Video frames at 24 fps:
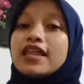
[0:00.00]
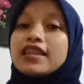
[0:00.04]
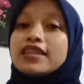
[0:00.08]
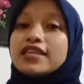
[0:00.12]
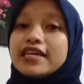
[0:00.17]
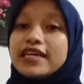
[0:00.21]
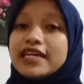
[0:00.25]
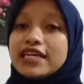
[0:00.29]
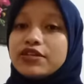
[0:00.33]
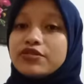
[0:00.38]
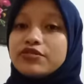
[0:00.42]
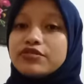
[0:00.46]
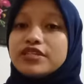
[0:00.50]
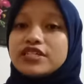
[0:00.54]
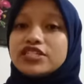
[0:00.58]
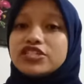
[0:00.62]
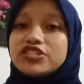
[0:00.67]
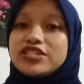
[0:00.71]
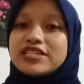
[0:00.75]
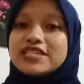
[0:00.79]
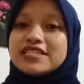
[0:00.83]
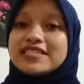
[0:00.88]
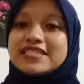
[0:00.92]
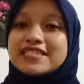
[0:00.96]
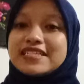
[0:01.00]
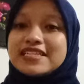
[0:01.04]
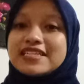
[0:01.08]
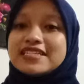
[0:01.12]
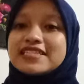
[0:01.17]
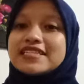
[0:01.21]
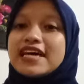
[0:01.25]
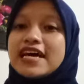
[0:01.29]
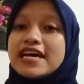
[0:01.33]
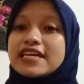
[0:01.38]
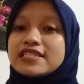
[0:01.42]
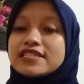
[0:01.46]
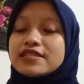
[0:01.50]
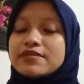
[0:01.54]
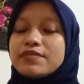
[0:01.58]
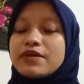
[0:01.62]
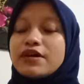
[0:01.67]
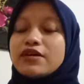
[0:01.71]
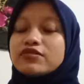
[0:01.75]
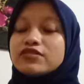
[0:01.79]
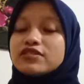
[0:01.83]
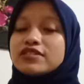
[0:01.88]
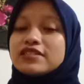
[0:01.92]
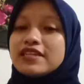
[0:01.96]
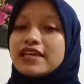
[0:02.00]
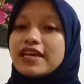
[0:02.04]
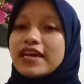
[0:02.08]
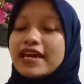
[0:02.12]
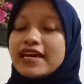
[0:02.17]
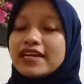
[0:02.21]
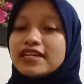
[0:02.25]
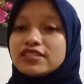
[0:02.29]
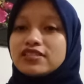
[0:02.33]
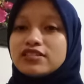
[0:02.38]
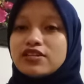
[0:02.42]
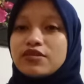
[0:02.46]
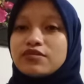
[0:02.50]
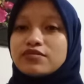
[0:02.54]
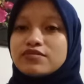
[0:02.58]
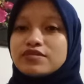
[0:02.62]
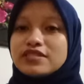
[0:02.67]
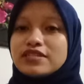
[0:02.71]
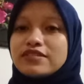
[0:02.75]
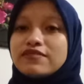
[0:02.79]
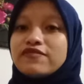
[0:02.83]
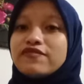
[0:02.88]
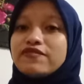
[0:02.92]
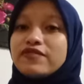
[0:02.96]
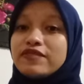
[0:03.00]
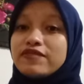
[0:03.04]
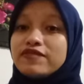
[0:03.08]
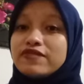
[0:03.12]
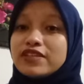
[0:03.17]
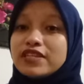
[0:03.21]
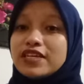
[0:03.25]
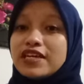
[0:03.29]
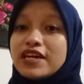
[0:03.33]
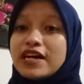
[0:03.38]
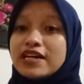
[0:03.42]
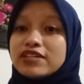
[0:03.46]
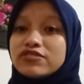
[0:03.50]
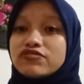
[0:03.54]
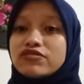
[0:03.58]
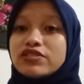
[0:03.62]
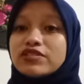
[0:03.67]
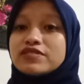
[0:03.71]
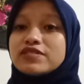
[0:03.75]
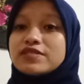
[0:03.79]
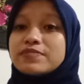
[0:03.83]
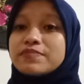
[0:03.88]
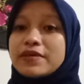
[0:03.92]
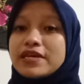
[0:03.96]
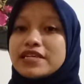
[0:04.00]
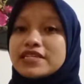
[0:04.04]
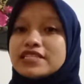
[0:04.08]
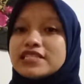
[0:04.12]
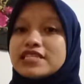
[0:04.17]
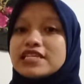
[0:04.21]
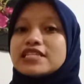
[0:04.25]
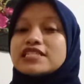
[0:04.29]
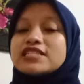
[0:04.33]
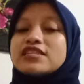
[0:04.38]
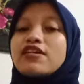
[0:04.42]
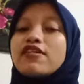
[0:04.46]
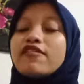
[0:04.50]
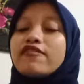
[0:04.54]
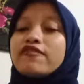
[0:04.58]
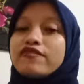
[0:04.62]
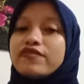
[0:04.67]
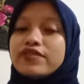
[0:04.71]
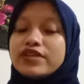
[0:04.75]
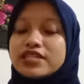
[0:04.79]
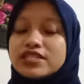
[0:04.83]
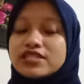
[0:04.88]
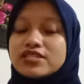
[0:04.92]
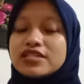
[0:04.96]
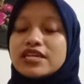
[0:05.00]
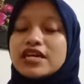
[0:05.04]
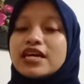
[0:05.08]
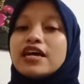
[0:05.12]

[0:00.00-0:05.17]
The Indonesian seas has about 8,500 species of fish,